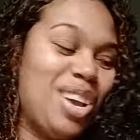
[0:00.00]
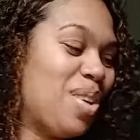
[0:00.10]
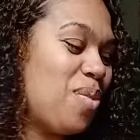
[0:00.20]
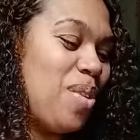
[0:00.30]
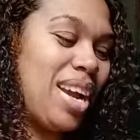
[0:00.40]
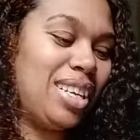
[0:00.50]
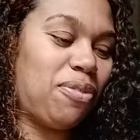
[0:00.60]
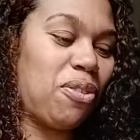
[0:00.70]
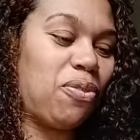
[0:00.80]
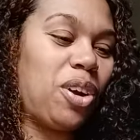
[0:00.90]
way
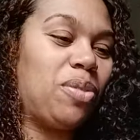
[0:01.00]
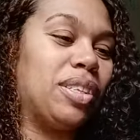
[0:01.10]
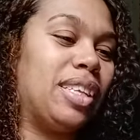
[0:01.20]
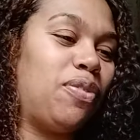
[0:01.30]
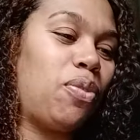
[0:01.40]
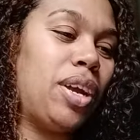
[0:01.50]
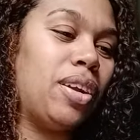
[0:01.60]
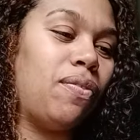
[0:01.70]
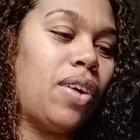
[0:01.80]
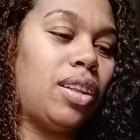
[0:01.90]
different frequency.
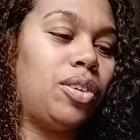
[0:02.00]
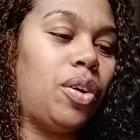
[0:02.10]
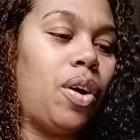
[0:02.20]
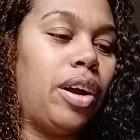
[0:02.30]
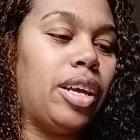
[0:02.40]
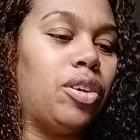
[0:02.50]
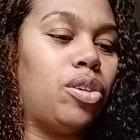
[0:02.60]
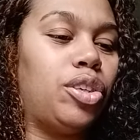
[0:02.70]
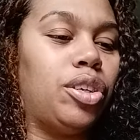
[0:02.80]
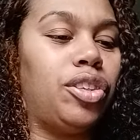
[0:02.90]
Freedom. Follow your heart and
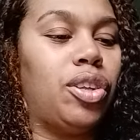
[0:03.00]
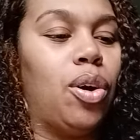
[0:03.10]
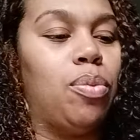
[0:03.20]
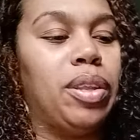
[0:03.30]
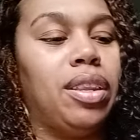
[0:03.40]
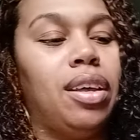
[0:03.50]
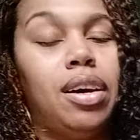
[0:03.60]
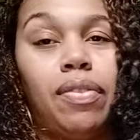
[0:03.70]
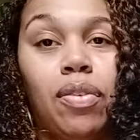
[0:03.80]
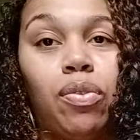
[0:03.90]
nurture your soul with
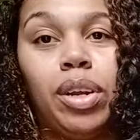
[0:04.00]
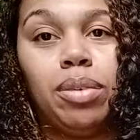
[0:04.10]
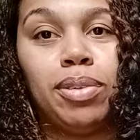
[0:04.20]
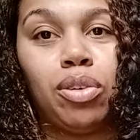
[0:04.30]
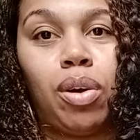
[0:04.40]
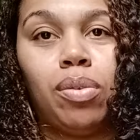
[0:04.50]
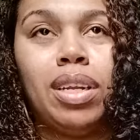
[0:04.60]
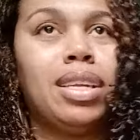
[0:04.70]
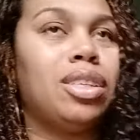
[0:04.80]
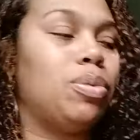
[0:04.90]
love and freedom to grow.
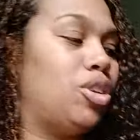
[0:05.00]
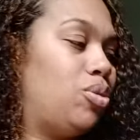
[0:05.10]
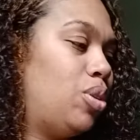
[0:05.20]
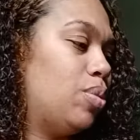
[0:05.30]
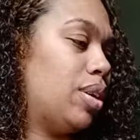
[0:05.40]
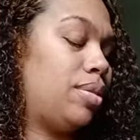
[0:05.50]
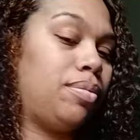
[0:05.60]
And that's what you're doing.